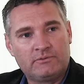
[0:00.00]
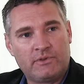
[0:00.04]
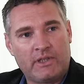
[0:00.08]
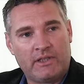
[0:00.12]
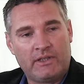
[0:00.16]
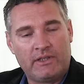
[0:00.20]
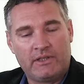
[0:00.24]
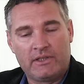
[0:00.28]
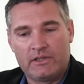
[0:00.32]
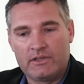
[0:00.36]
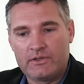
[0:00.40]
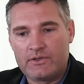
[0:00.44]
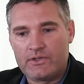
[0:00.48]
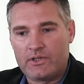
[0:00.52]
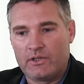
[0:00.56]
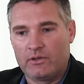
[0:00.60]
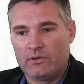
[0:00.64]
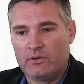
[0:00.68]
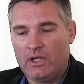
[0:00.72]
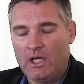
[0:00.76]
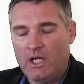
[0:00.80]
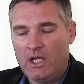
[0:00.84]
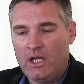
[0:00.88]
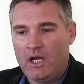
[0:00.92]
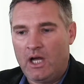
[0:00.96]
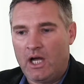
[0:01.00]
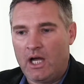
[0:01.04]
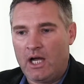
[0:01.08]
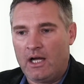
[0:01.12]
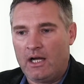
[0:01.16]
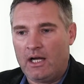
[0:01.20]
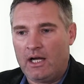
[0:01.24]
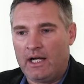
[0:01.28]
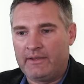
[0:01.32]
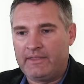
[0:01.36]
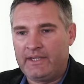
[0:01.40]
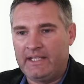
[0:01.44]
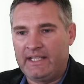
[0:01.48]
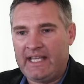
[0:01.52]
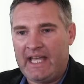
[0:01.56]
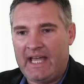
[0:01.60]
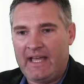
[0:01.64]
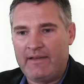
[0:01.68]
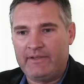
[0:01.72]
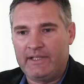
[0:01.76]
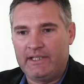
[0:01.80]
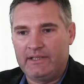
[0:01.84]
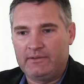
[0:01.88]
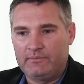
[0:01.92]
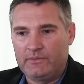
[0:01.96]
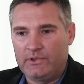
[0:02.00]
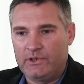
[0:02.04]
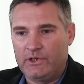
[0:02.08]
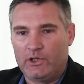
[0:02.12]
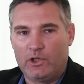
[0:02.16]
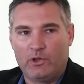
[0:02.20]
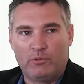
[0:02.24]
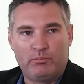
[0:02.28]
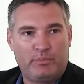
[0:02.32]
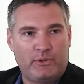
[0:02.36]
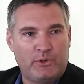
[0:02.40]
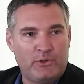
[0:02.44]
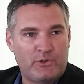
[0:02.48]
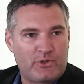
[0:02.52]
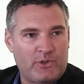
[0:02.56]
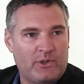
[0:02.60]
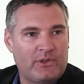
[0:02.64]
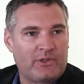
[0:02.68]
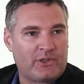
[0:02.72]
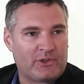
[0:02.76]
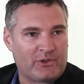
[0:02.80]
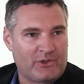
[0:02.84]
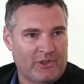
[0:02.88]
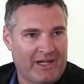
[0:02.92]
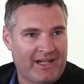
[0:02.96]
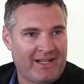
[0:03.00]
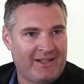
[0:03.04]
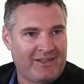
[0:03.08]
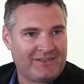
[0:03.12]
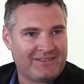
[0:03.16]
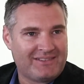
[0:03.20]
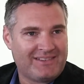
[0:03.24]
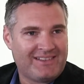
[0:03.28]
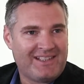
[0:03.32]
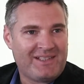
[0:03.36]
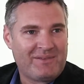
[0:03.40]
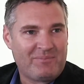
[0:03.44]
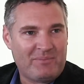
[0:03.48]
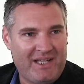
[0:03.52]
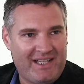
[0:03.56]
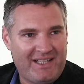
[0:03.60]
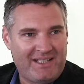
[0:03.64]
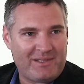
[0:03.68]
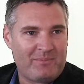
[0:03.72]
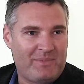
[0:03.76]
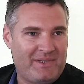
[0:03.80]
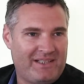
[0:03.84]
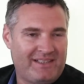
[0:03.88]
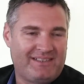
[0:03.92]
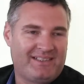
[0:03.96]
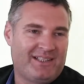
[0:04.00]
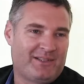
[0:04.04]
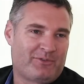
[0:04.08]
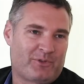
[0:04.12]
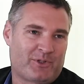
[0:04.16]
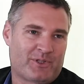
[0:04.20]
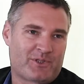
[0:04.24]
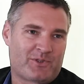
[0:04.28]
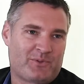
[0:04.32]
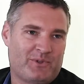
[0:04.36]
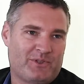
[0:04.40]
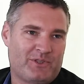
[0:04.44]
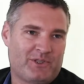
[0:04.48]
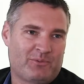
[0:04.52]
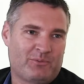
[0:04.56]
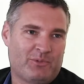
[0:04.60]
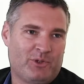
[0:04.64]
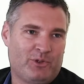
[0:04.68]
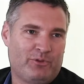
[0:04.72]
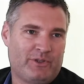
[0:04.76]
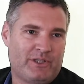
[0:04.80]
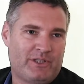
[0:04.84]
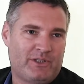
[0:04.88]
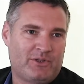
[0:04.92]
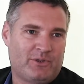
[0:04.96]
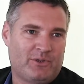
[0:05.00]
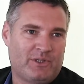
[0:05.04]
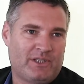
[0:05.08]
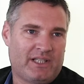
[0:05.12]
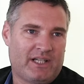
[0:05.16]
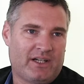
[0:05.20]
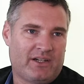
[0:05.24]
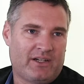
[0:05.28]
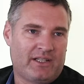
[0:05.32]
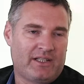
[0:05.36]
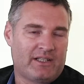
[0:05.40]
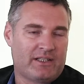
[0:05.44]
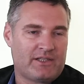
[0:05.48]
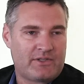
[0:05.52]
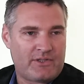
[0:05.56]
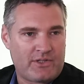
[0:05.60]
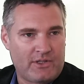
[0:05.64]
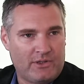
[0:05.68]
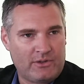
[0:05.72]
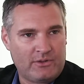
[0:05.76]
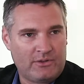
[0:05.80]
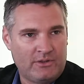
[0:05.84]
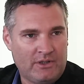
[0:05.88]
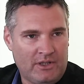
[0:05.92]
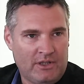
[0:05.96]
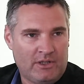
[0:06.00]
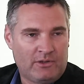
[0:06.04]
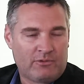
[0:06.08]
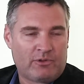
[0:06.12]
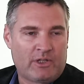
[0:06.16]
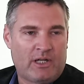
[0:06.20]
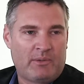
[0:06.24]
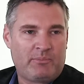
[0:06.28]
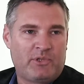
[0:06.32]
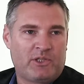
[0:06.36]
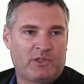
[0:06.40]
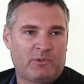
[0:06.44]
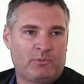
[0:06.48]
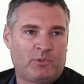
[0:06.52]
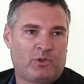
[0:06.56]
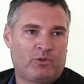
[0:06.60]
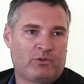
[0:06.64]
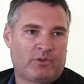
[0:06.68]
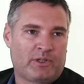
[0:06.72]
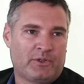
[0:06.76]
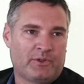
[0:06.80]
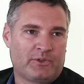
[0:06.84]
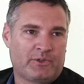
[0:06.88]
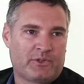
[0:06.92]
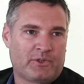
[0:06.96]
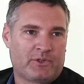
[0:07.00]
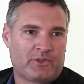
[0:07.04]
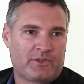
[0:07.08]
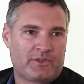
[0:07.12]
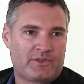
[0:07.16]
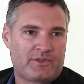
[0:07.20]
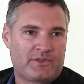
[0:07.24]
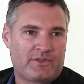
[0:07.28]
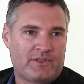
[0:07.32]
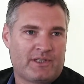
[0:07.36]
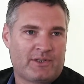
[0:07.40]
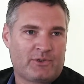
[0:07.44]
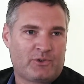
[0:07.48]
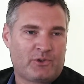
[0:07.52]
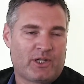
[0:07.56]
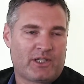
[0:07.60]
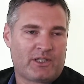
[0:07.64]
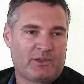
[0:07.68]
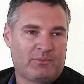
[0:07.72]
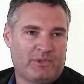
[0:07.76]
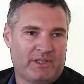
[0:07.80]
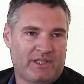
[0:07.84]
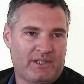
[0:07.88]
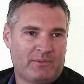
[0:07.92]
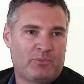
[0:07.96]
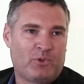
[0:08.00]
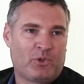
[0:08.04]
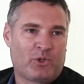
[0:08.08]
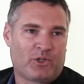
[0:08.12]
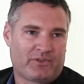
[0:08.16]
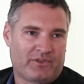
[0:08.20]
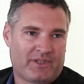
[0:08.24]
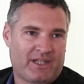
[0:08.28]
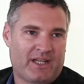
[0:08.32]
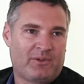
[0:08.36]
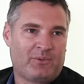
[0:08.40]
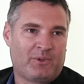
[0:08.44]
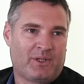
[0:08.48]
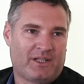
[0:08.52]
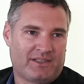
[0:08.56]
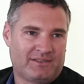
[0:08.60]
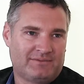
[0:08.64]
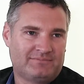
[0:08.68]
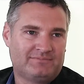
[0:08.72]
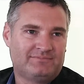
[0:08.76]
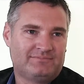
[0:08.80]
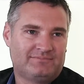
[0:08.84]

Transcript: Very good. So I think having boots on the ground make a big difference when you're moving to an area. So reputable realtor is incredibly important that way.